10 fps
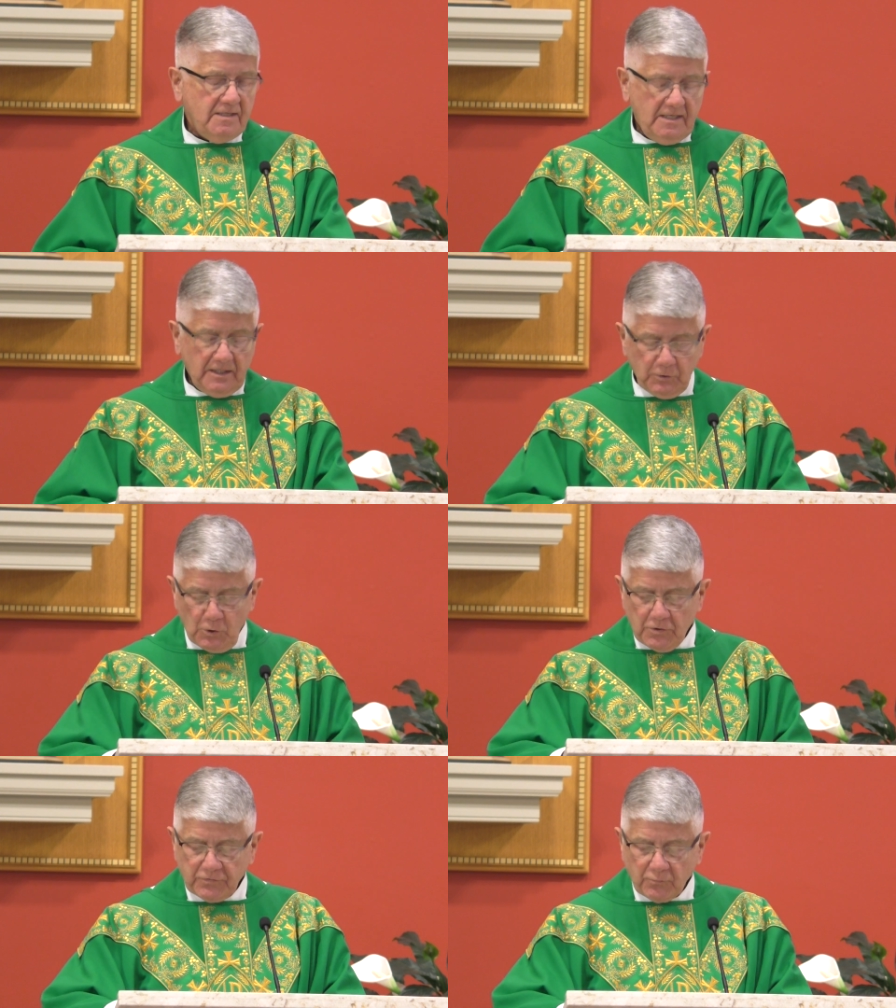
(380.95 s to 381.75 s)
In
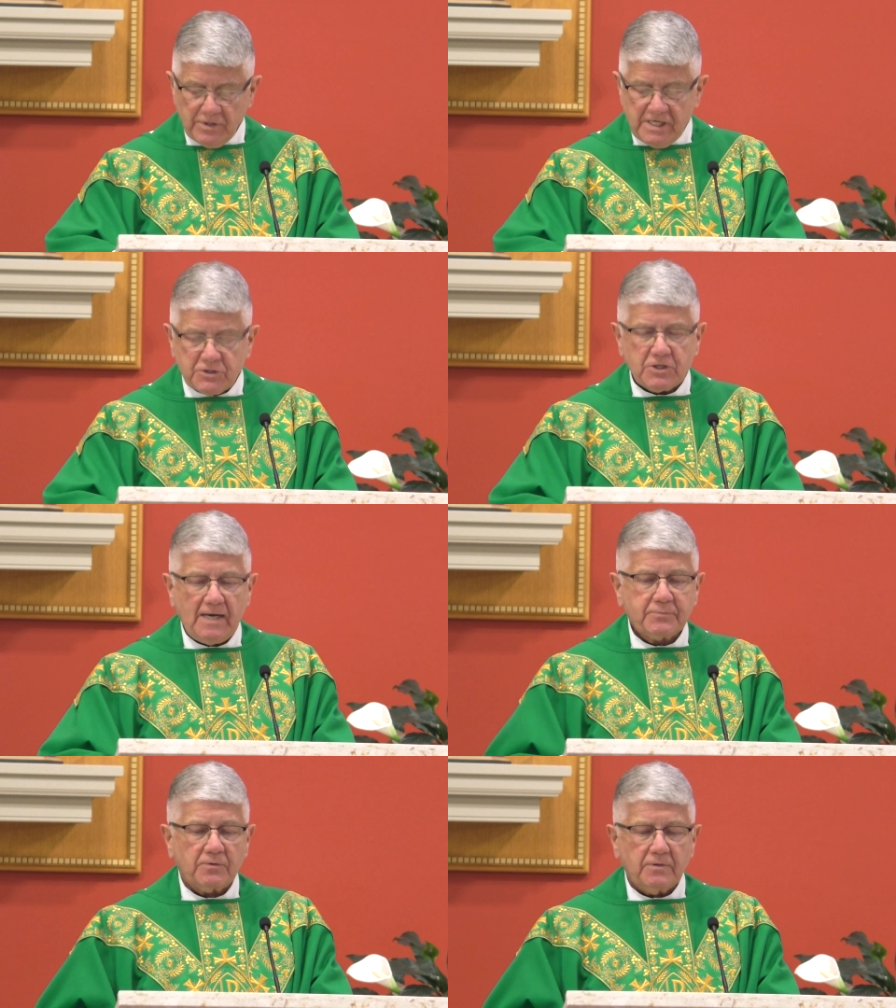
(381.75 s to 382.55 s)
Luke 3,
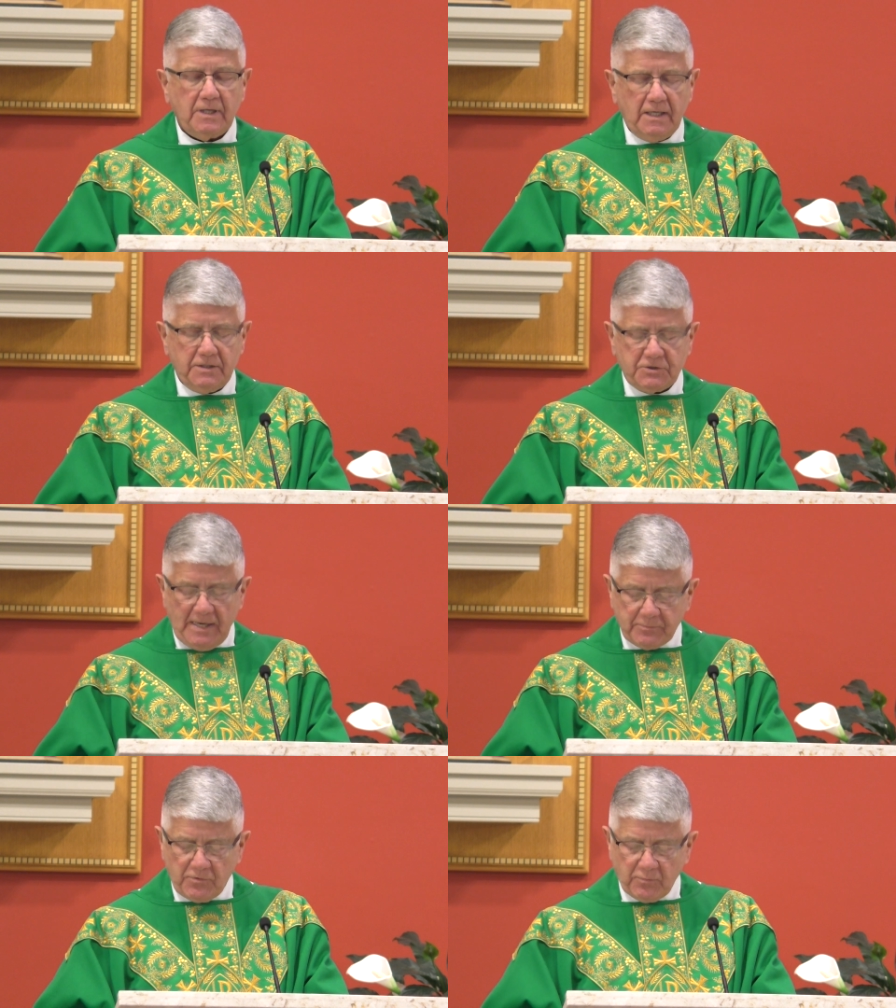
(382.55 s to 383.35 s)
chapter, uh, uh
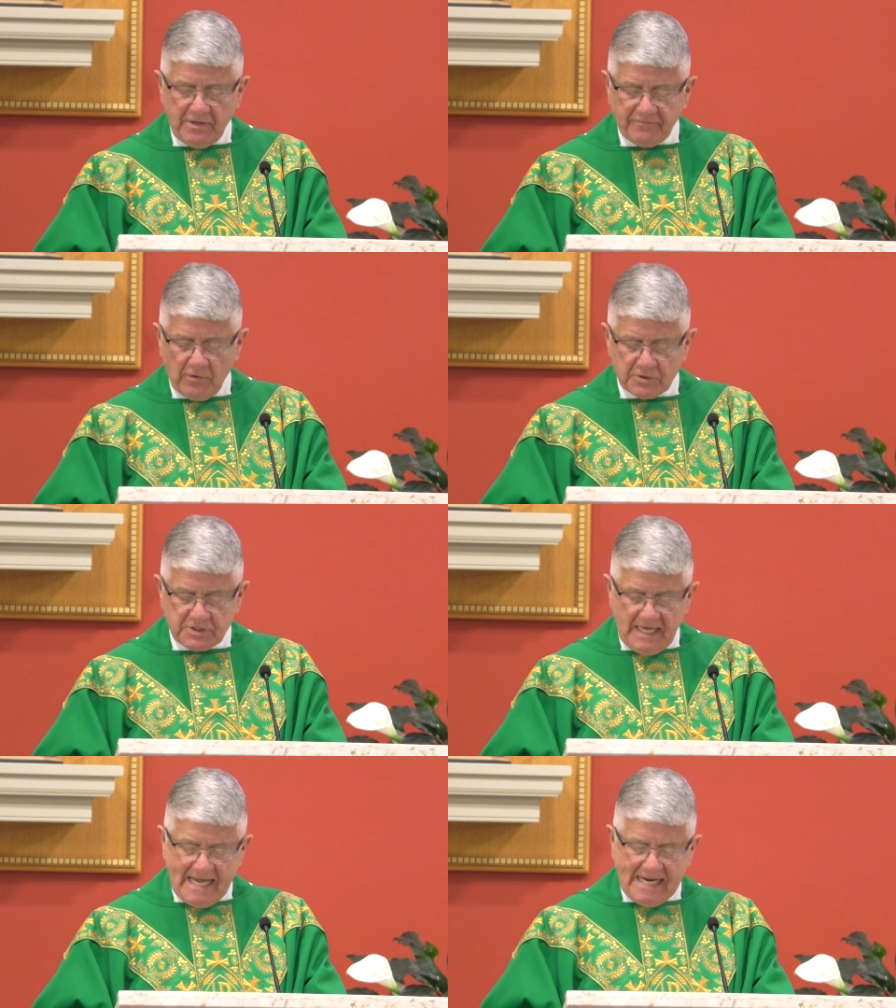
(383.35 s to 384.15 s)
chapter 3,
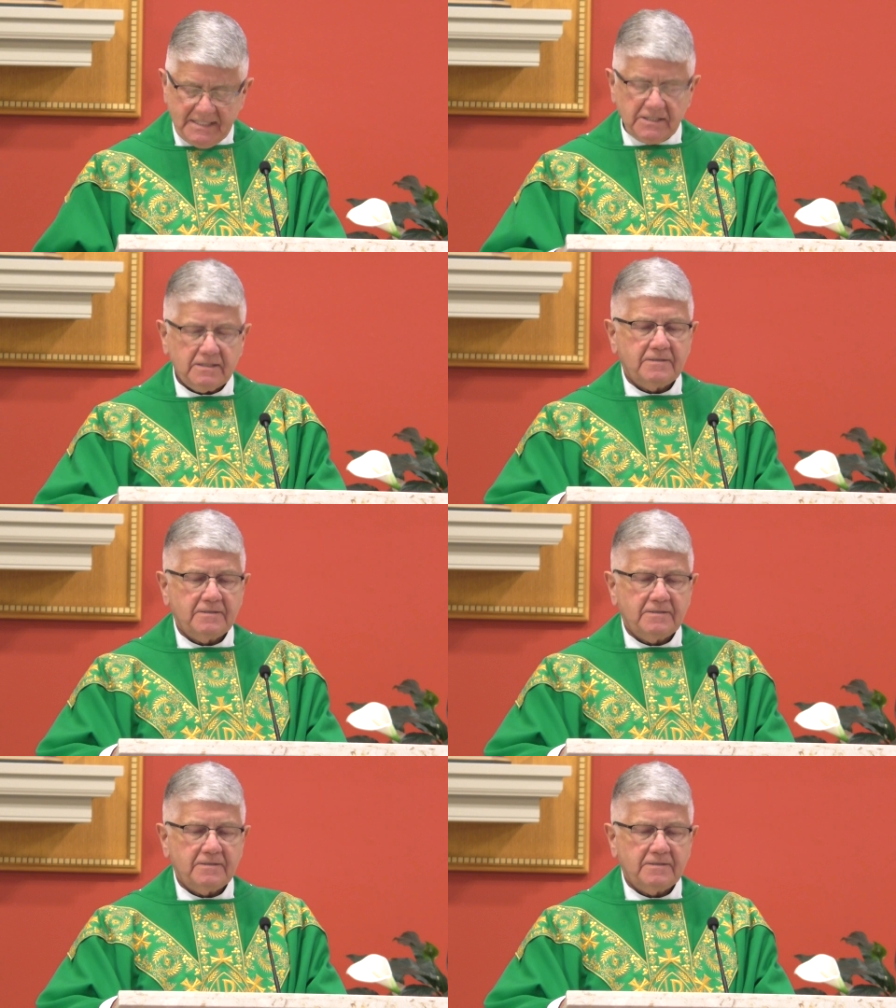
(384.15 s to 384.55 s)
verse 8,